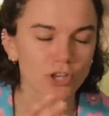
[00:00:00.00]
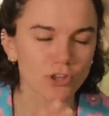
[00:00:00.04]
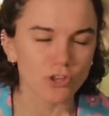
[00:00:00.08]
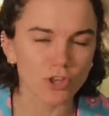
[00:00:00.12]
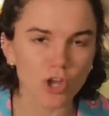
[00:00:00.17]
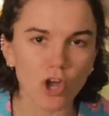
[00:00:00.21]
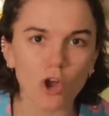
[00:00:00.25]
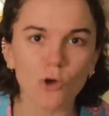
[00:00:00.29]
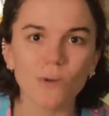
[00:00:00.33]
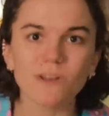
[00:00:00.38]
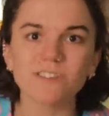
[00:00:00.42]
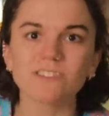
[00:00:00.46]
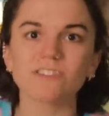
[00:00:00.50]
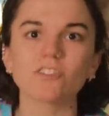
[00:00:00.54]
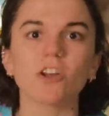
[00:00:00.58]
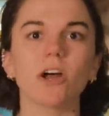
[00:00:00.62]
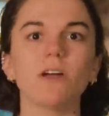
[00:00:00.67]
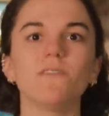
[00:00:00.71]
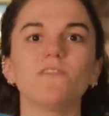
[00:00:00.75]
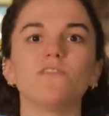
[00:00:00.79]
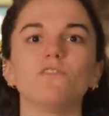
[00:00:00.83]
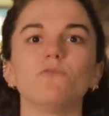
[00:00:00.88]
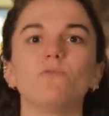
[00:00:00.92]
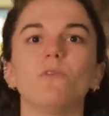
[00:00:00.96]
I know it's
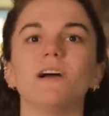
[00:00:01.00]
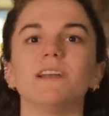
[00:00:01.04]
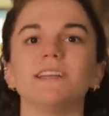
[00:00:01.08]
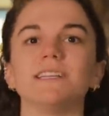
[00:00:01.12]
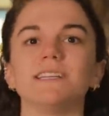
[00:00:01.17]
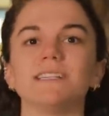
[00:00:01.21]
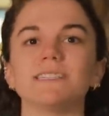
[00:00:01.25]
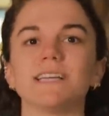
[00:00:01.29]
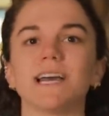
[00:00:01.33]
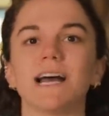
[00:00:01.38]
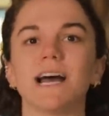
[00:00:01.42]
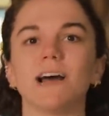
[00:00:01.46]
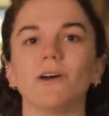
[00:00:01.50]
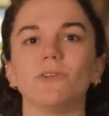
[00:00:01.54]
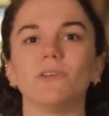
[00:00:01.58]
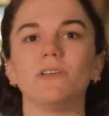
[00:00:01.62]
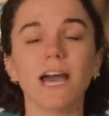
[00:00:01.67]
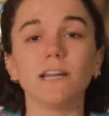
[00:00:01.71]
time for winding down,